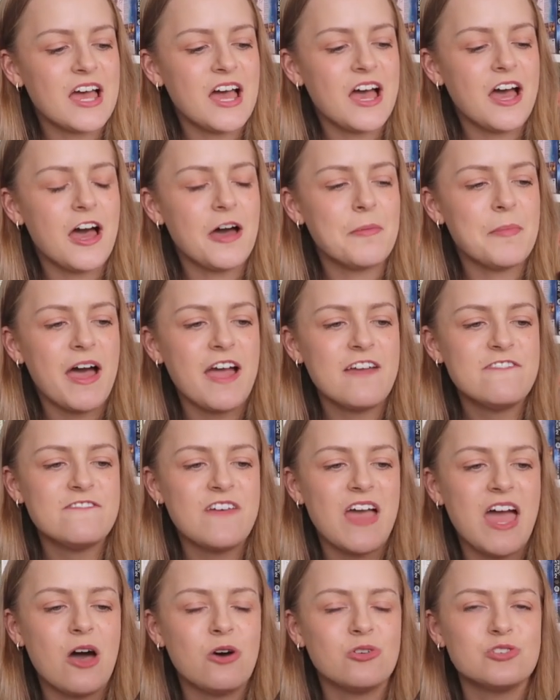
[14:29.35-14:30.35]
I
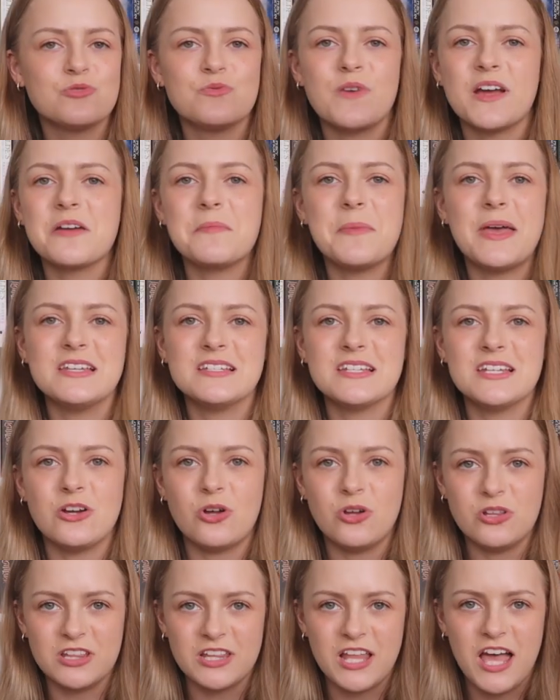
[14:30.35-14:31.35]
found recommended
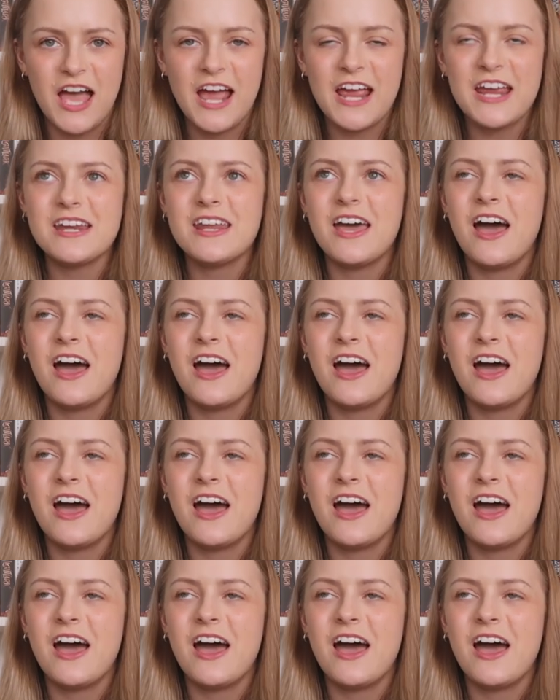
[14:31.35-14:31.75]
online